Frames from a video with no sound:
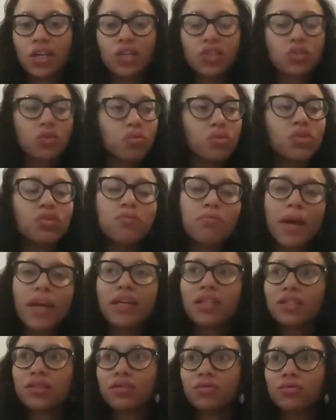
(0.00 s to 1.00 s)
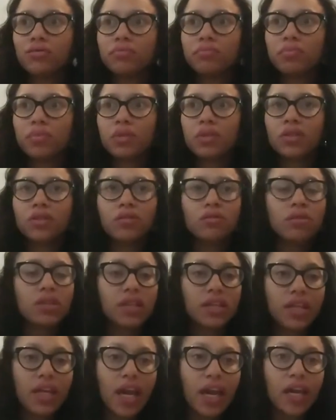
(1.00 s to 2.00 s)
So when you make a soup, you
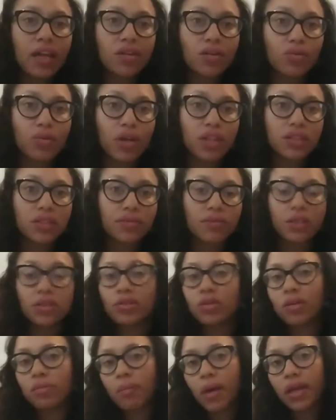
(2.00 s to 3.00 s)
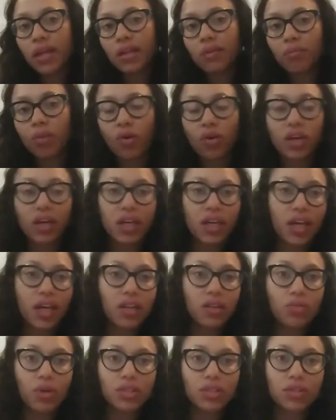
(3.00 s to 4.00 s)
can can the rest of it. You can make it in bulk and
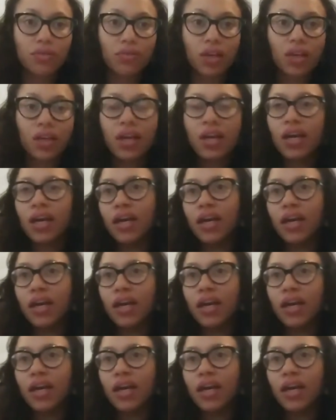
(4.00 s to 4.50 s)
can the rest of it.